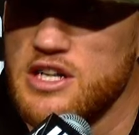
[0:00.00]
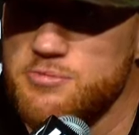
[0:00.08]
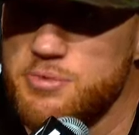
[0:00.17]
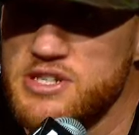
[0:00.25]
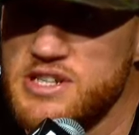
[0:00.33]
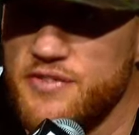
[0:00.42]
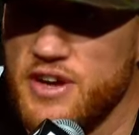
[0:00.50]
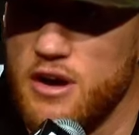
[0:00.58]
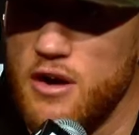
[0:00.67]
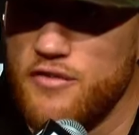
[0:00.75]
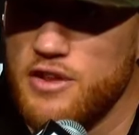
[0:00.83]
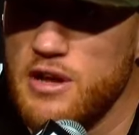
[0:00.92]
specific
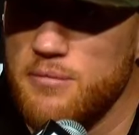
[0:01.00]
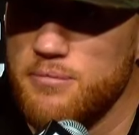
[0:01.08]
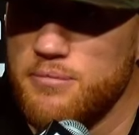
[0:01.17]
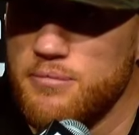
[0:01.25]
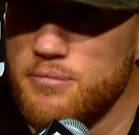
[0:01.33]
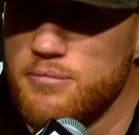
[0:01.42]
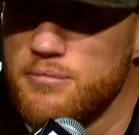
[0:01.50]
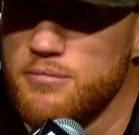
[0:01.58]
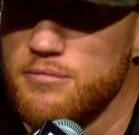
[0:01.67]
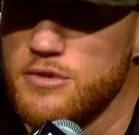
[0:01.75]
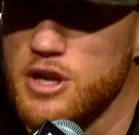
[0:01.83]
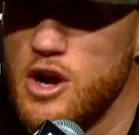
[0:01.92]
golf club?
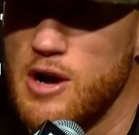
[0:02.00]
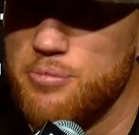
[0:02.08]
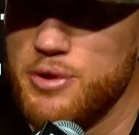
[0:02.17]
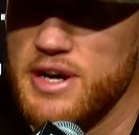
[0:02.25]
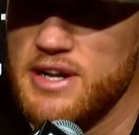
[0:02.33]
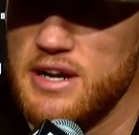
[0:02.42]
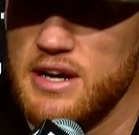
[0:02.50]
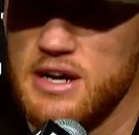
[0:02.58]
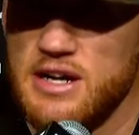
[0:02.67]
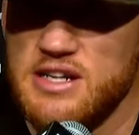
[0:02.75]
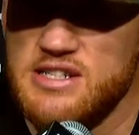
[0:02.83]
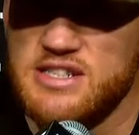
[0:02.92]
No, I played
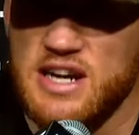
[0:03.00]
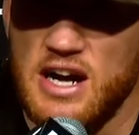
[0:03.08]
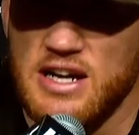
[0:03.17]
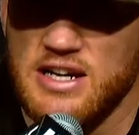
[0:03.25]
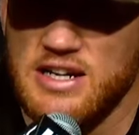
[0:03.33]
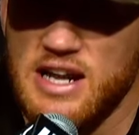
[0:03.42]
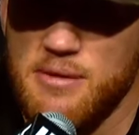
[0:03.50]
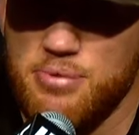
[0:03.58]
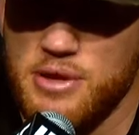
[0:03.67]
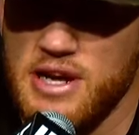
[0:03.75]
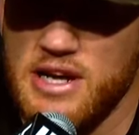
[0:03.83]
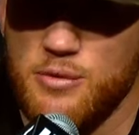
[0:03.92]
Cascada and I
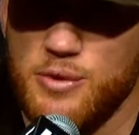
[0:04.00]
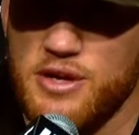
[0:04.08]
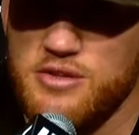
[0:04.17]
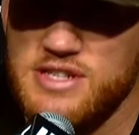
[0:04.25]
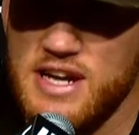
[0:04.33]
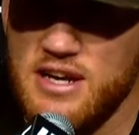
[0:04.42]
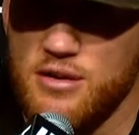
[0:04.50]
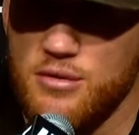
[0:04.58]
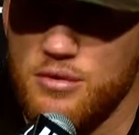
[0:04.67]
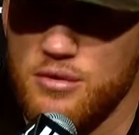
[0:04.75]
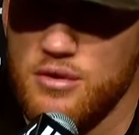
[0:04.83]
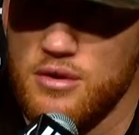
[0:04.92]
played Rio Seco
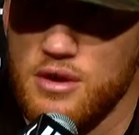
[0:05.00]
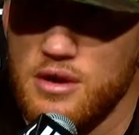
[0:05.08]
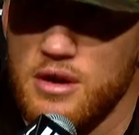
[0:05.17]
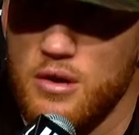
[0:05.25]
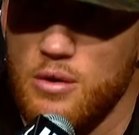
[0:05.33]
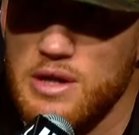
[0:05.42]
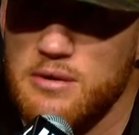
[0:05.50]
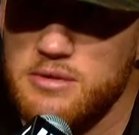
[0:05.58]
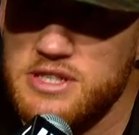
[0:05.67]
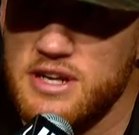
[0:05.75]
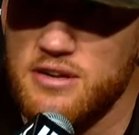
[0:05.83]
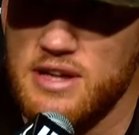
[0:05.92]
while I was
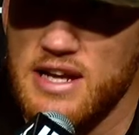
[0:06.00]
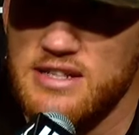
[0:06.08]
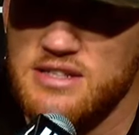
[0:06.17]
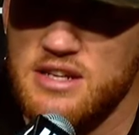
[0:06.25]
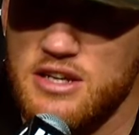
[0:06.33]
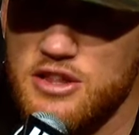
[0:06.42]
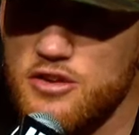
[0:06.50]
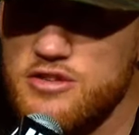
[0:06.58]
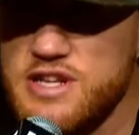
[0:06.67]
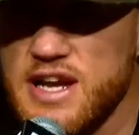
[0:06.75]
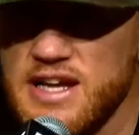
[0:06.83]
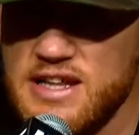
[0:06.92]
here last
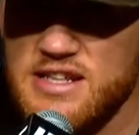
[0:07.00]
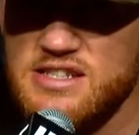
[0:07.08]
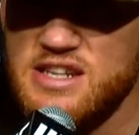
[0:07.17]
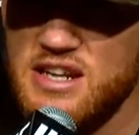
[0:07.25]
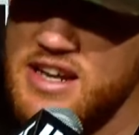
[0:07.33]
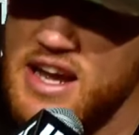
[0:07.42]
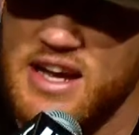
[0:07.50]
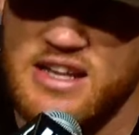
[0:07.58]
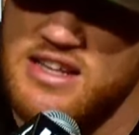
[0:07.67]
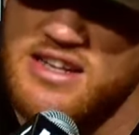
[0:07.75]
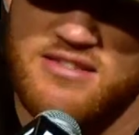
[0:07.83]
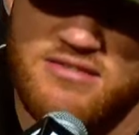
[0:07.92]
Thursday and then Sunday. And
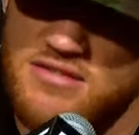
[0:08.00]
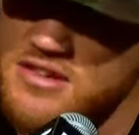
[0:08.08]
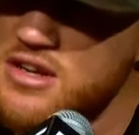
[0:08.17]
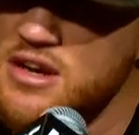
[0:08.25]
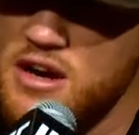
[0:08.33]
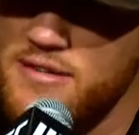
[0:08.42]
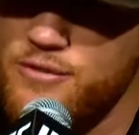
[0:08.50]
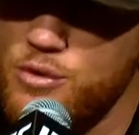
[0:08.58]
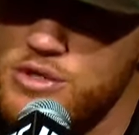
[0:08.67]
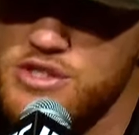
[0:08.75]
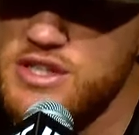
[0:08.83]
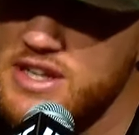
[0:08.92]
then,
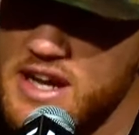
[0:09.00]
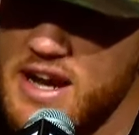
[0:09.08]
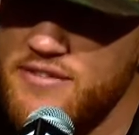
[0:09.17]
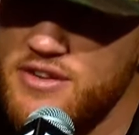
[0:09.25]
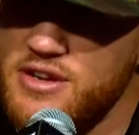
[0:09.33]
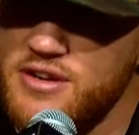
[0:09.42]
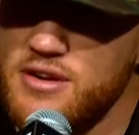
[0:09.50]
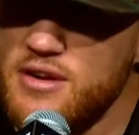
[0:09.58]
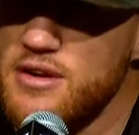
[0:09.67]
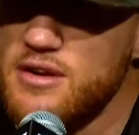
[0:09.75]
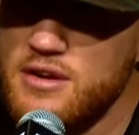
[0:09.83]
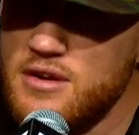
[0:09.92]
unfortunately, I have to
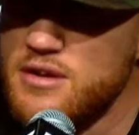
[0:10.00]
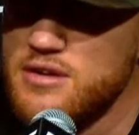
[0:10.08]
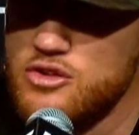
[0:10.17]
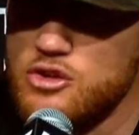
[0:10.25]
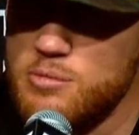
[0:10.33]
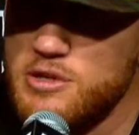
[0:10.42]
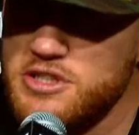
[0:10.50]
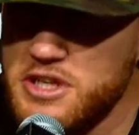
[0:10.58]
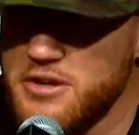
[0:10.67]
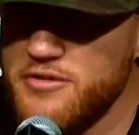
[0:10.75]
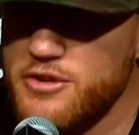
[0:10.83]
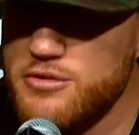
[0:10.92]
do a bunch of
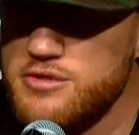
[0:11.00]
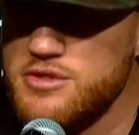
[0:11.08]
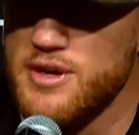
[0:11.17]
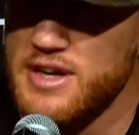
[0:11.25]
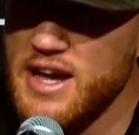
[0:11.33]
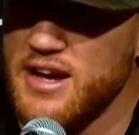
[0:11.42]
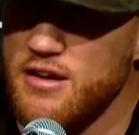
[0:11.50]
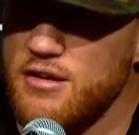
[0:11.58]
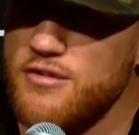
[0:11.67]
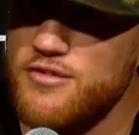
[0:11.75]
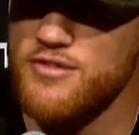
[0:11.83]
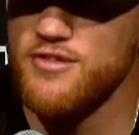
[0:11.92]
interviews, so I can't
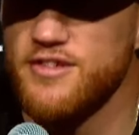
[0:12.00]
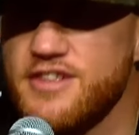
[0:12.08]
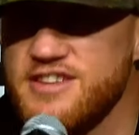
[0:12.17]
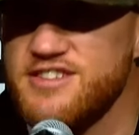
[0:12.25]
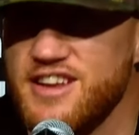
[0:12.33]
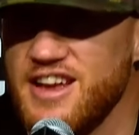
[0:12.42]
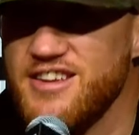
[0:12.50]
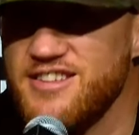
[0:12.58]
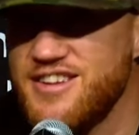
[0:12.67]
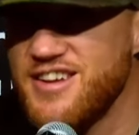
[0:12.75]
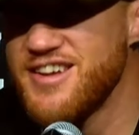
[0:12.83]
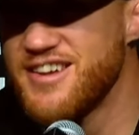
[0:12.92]
golf these days.